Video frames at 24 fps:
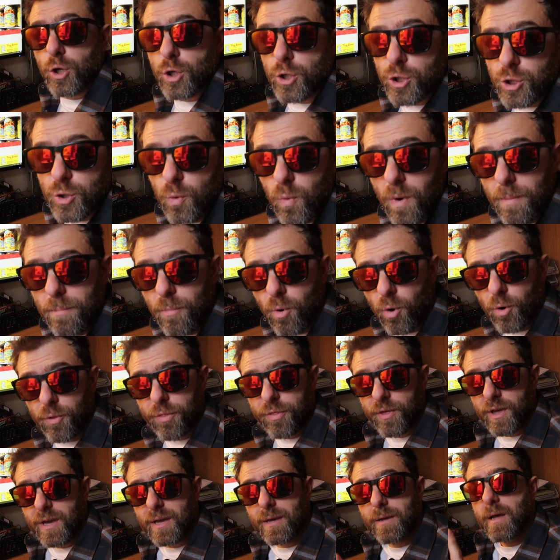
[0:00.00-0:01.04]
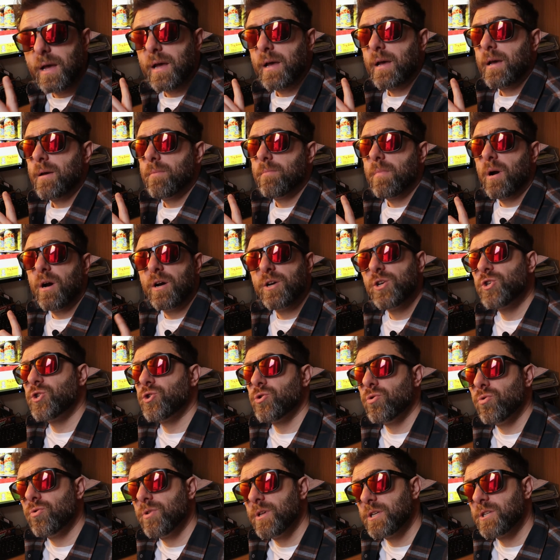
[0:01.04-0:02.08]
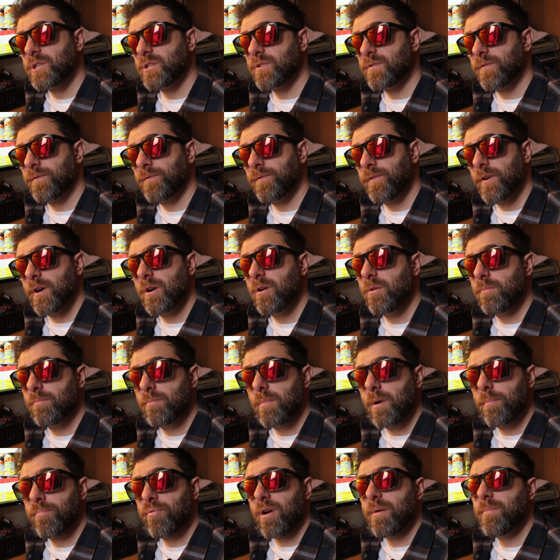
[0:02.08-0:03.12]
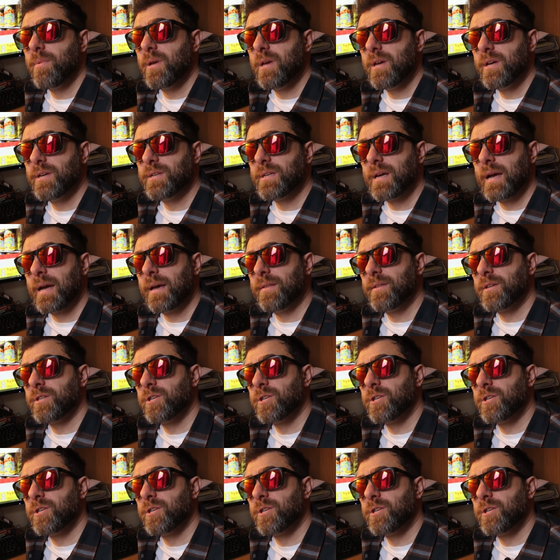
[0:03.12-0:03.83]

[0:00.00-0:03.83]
so one more thing, um, I saw this film premiered at the